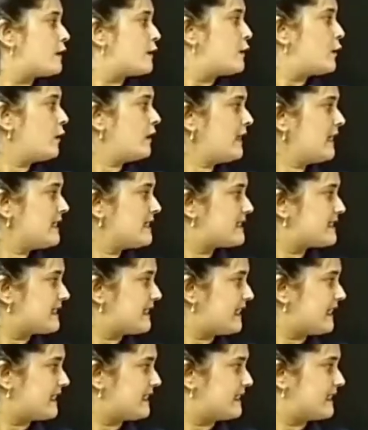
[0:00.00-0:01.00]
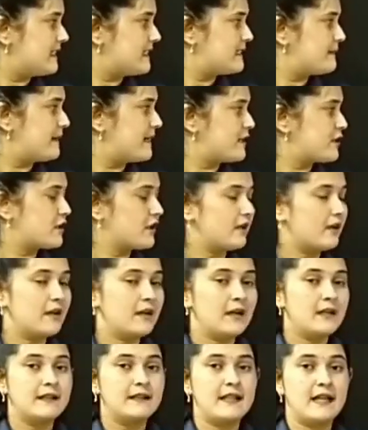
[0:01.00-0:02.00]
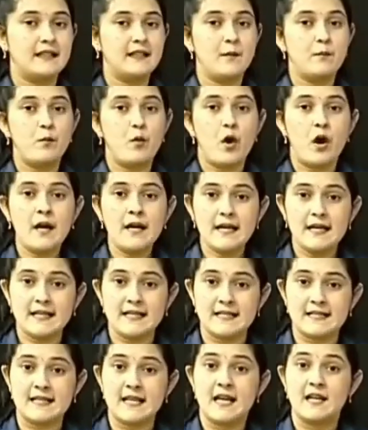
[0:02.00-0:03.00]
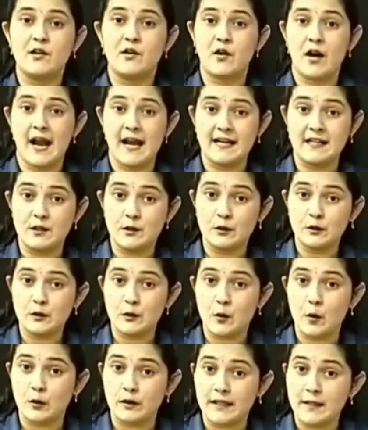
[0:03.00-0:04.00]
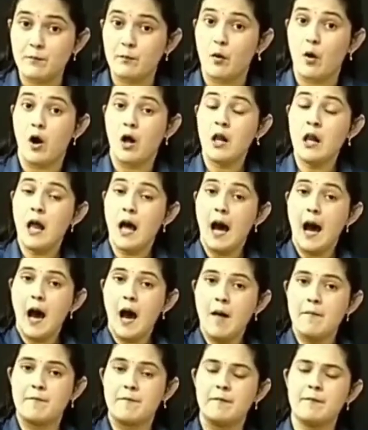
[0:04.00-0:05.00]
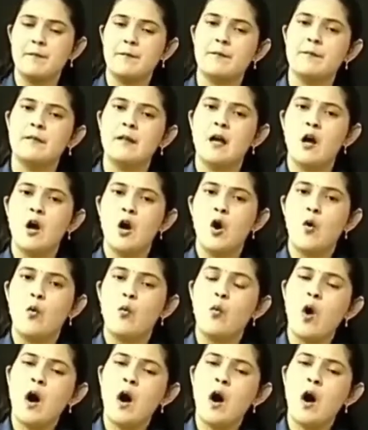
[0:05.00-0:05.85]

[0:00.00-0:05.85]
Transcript: You can see in this picture that the boy is trying to throw the ball up.